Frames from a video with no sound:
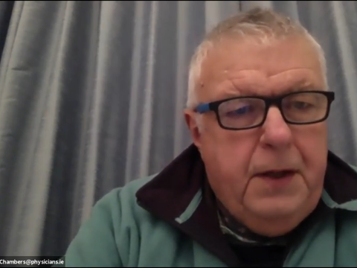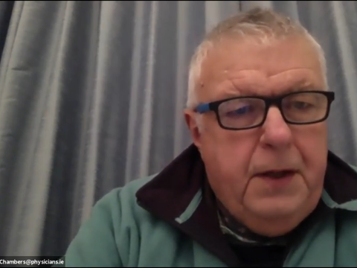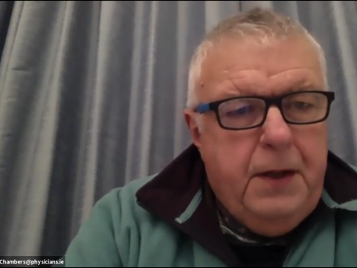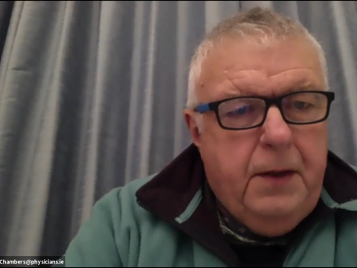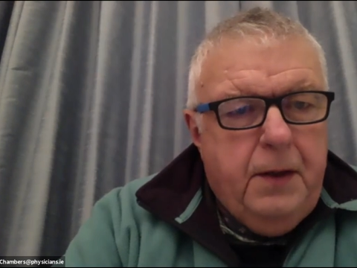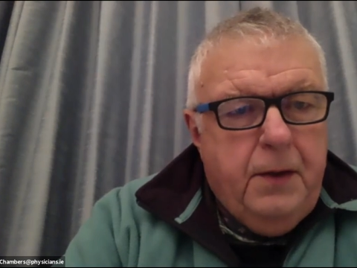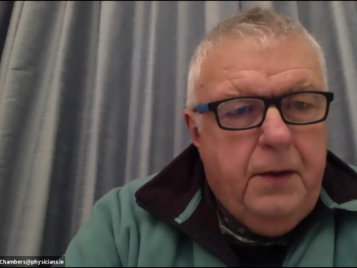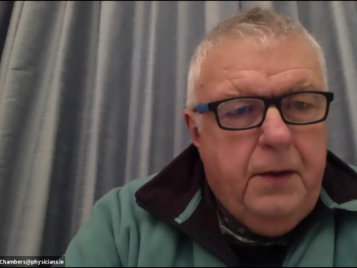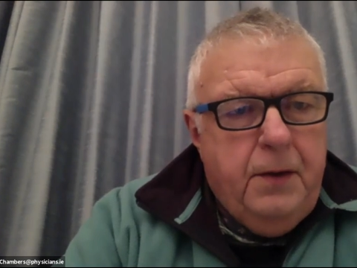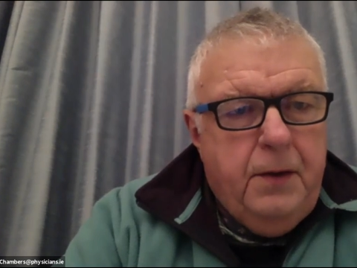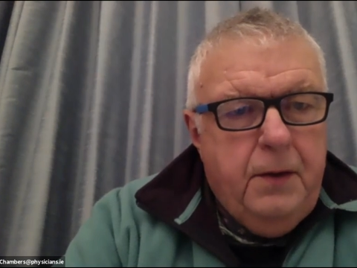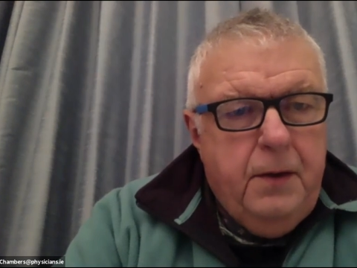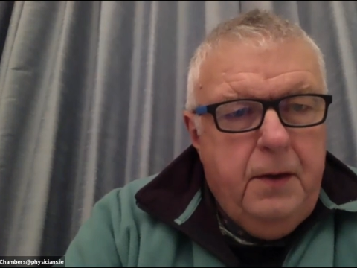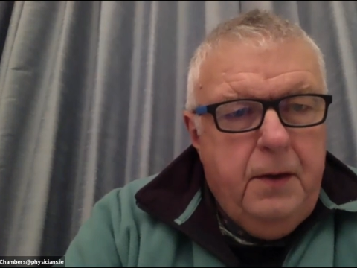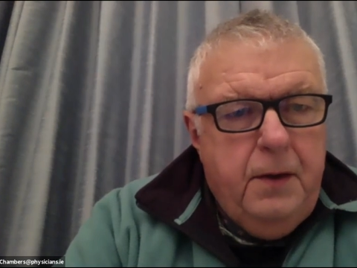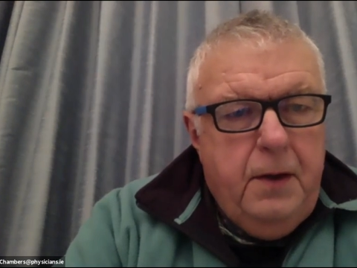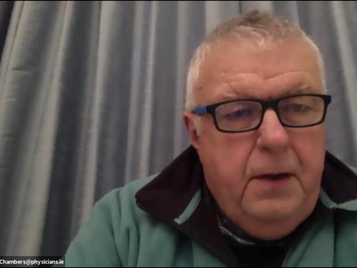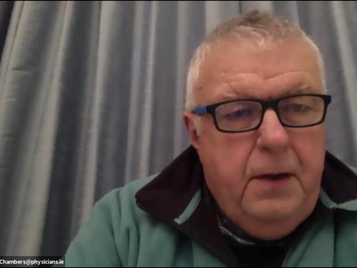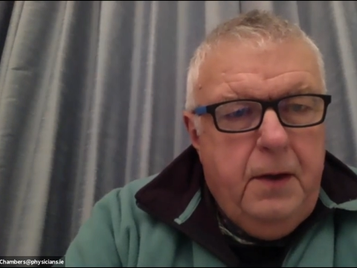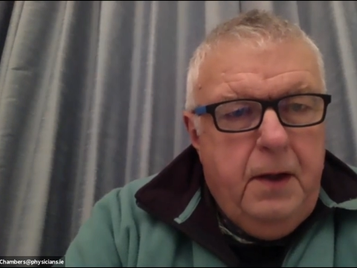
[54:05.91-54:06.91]
in
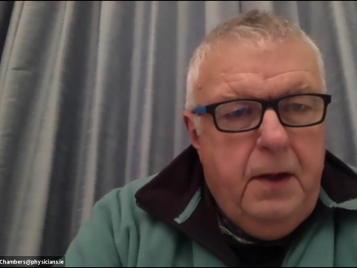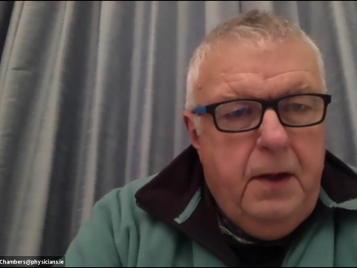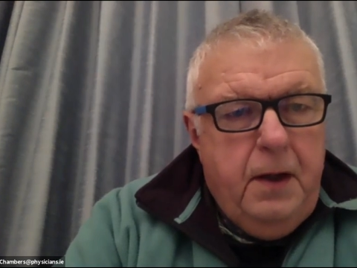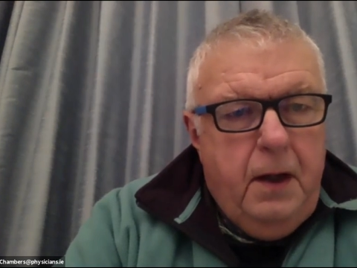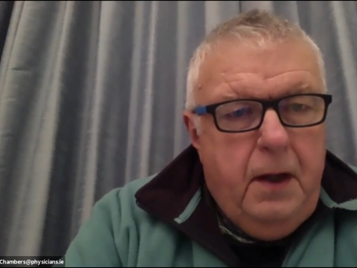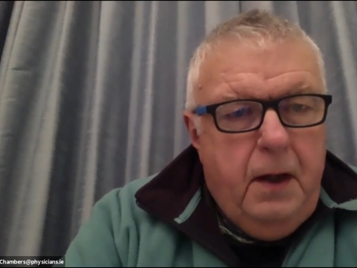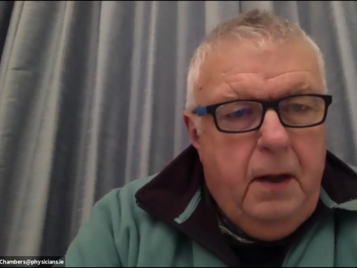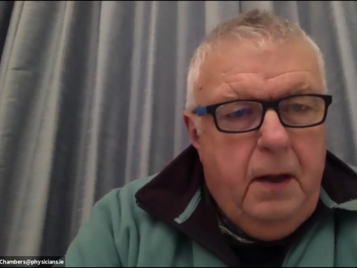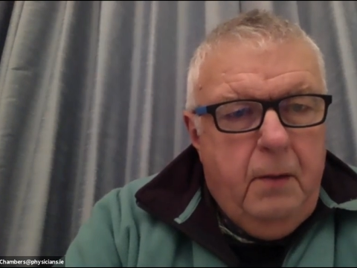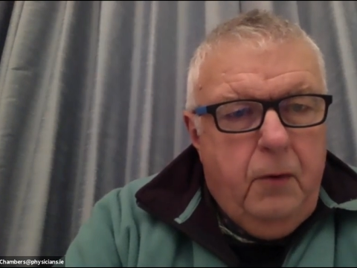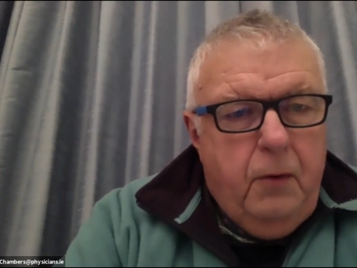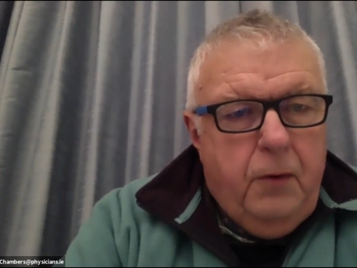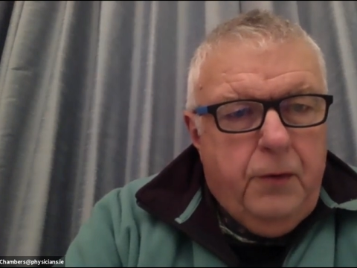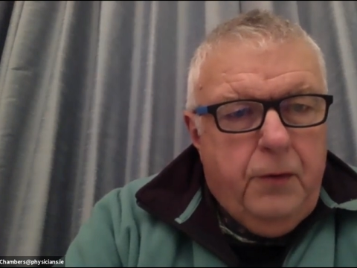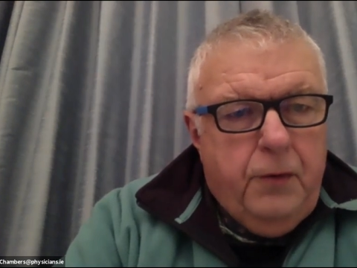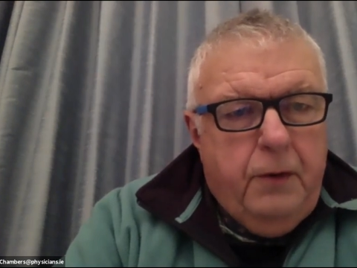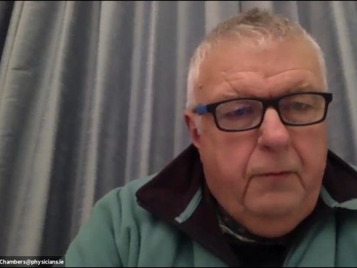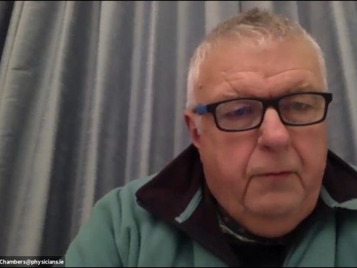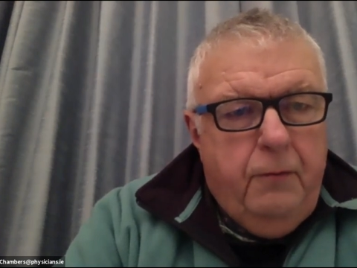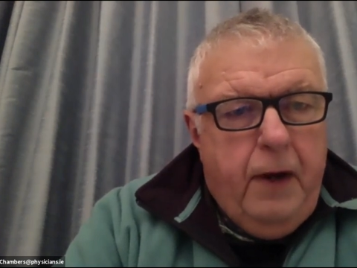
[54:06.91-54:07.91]

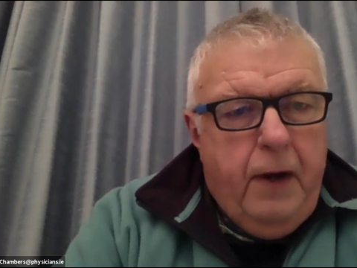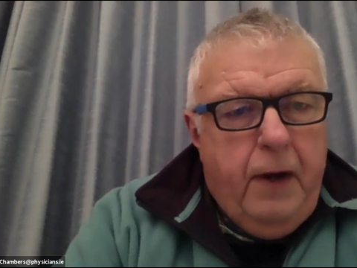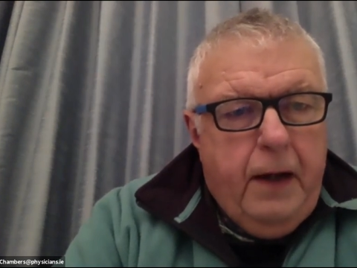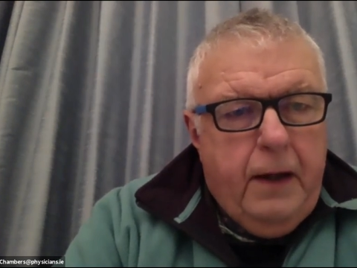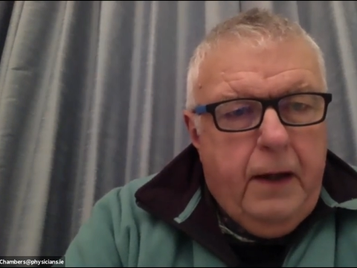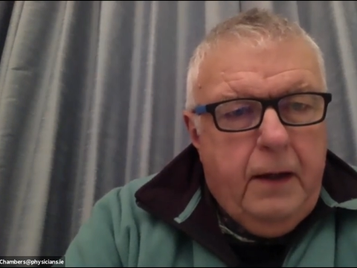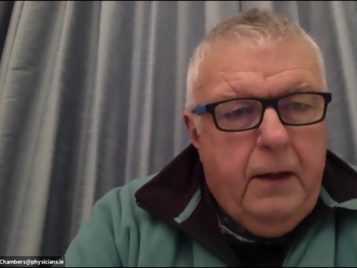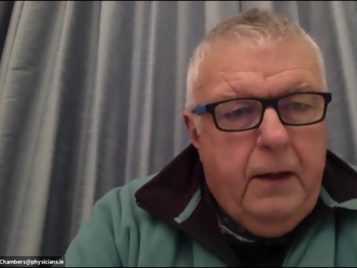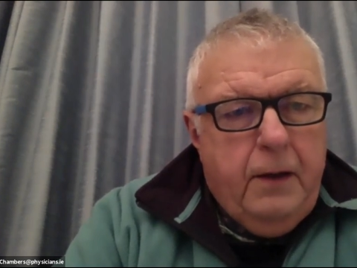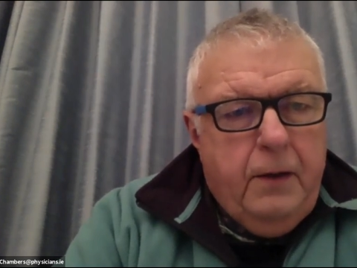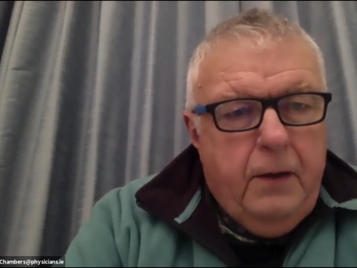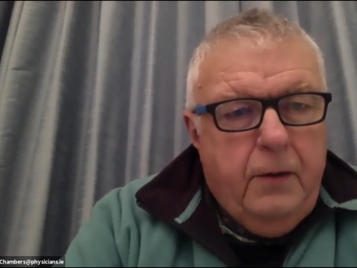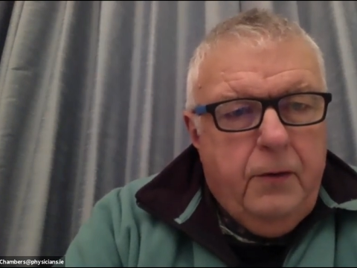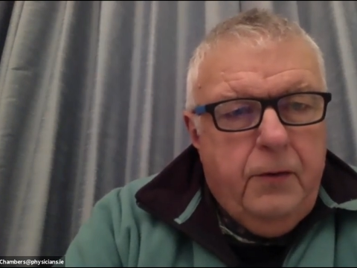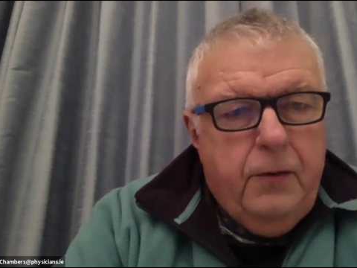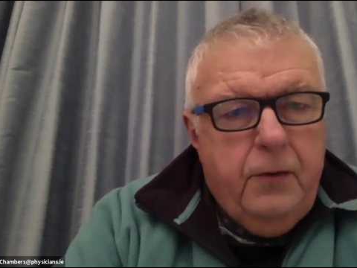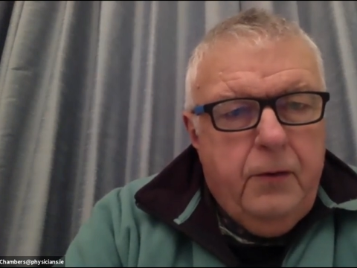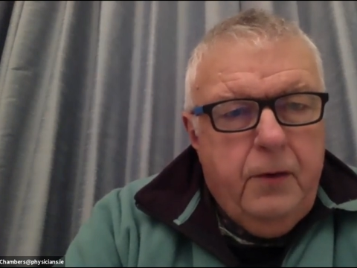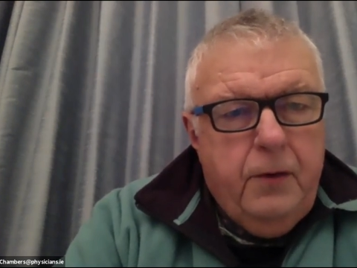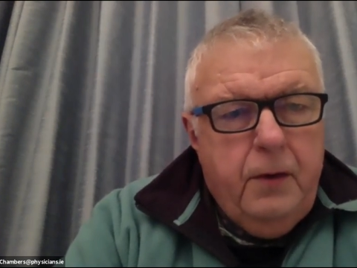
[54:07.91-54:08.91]
Rosalind
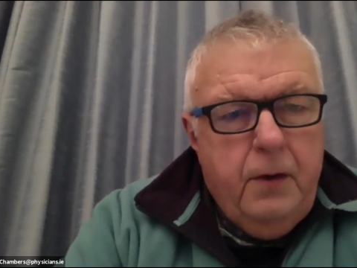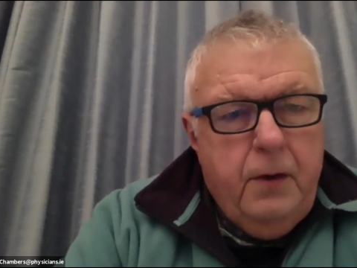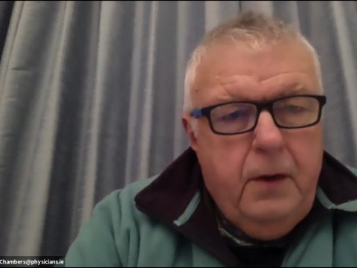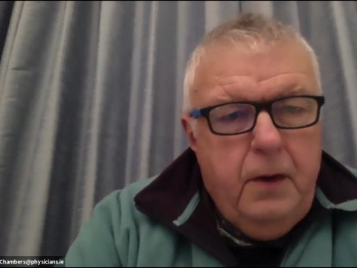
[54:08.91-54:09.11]
Franklin's